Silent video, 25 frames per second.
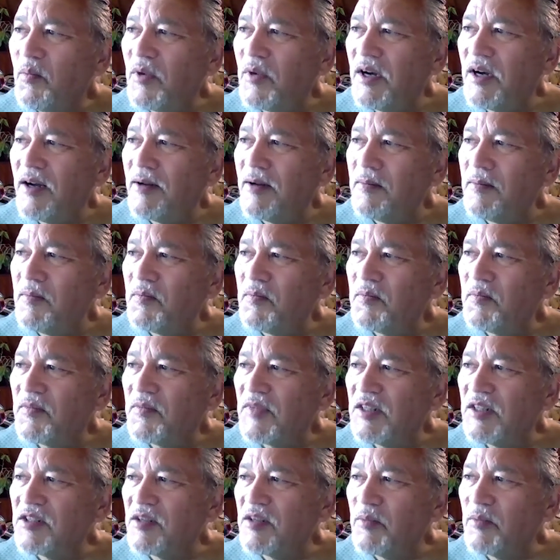Um,
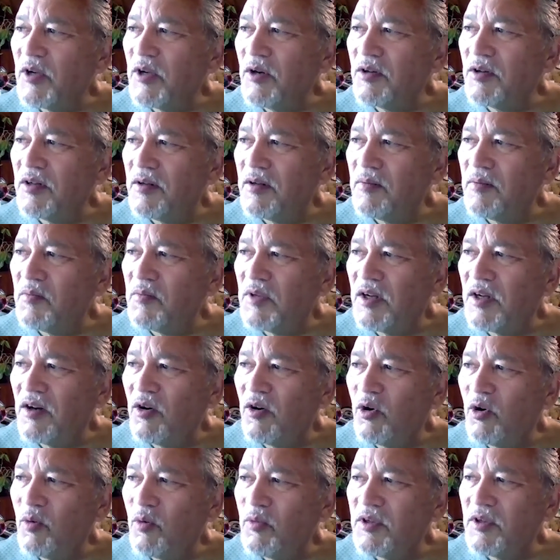it's about a, a
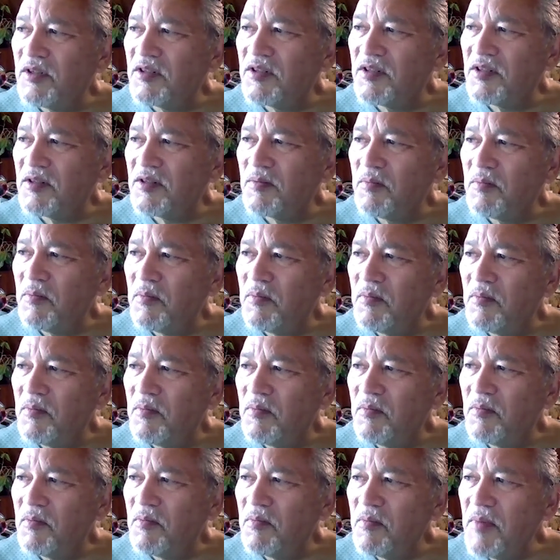homeless
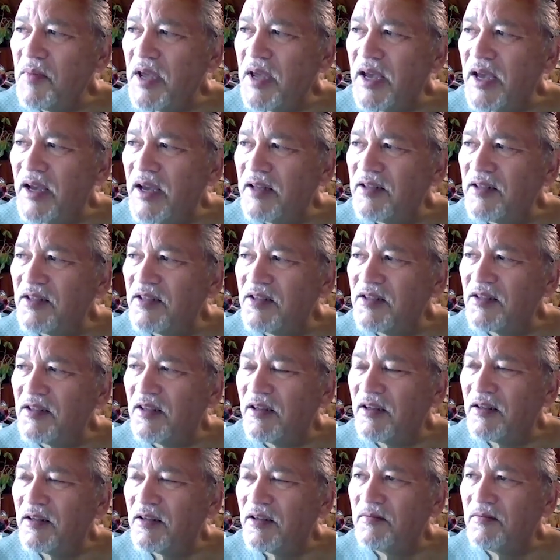
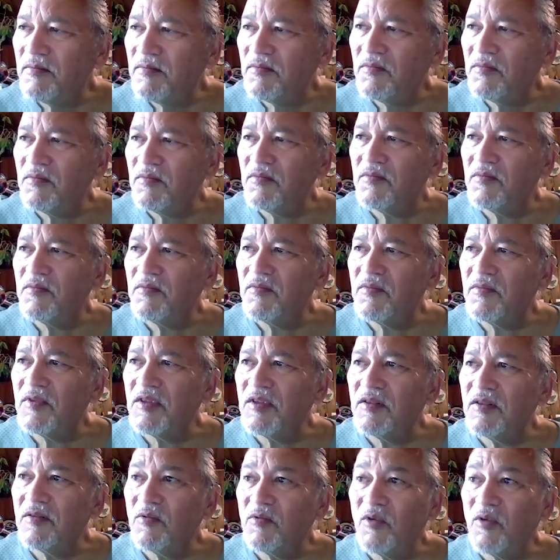man's, uh,
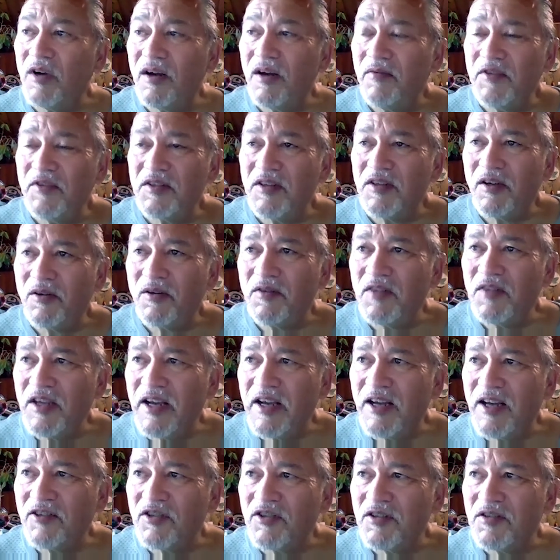obviously out of the
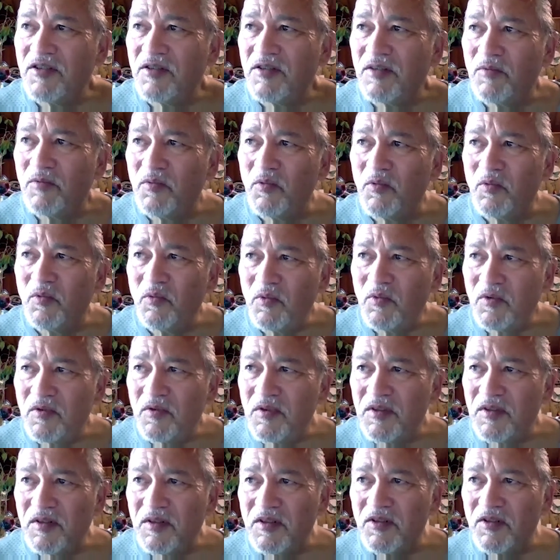ashes,
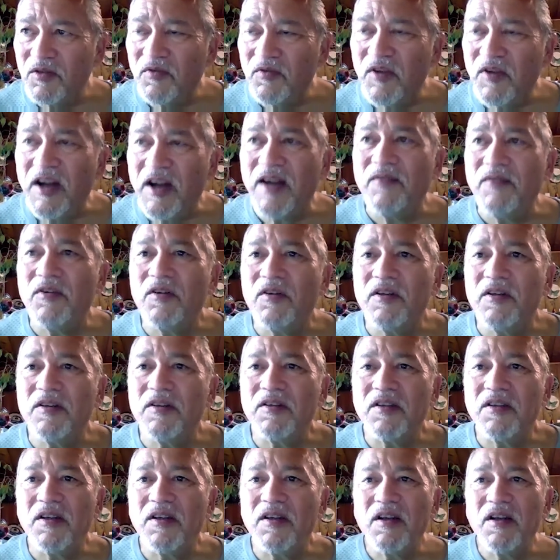survival
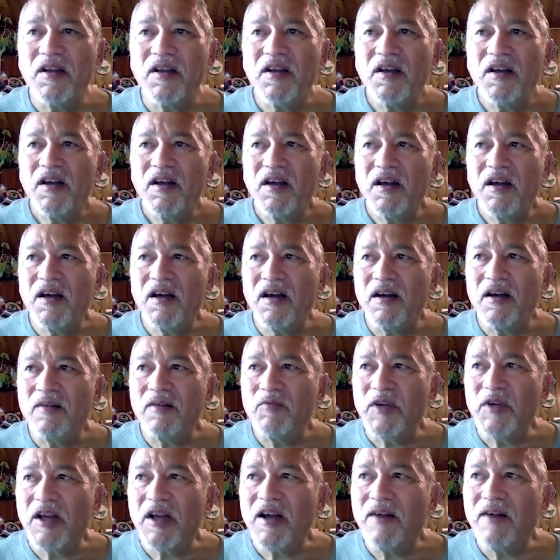and uh,
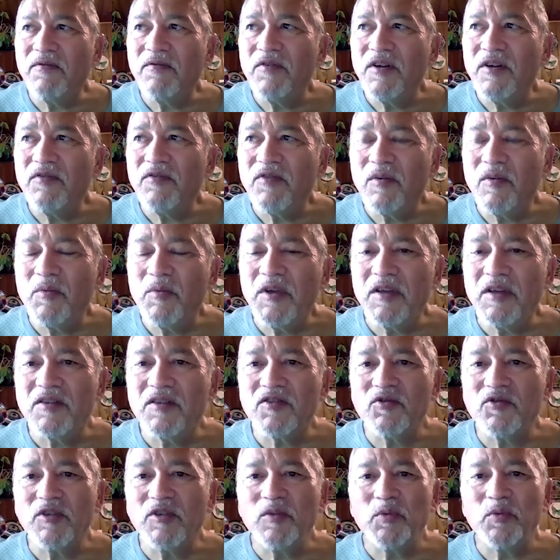recovery from being a
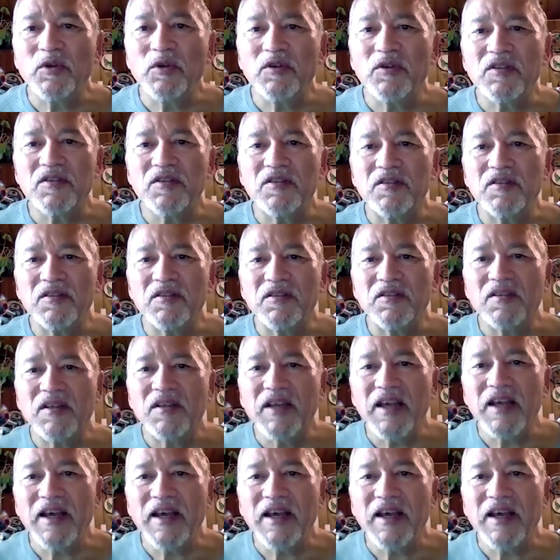street person.